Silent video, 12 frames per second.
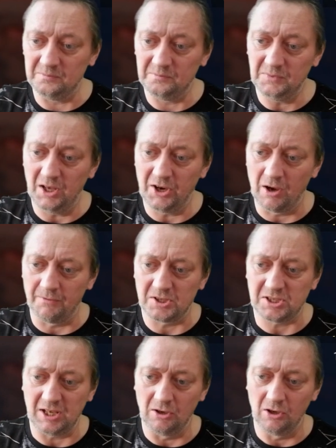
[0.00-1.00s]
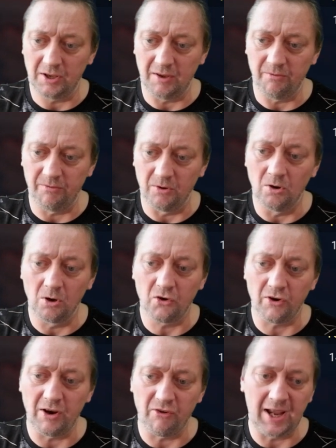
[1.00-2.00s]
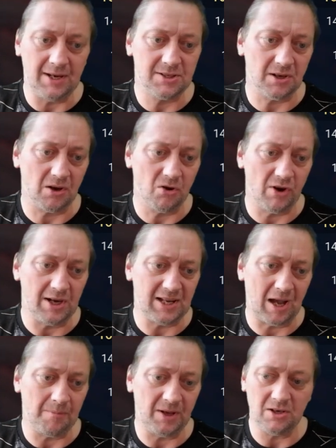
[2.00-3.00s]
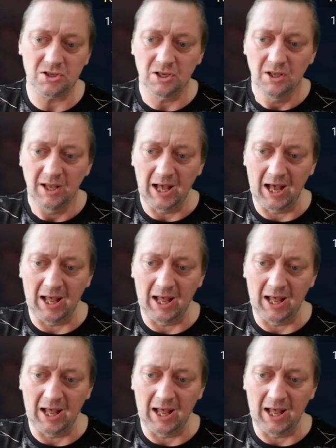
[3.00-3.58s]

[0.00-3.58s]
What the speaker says: And obviously you're looking for crit rate and crit damage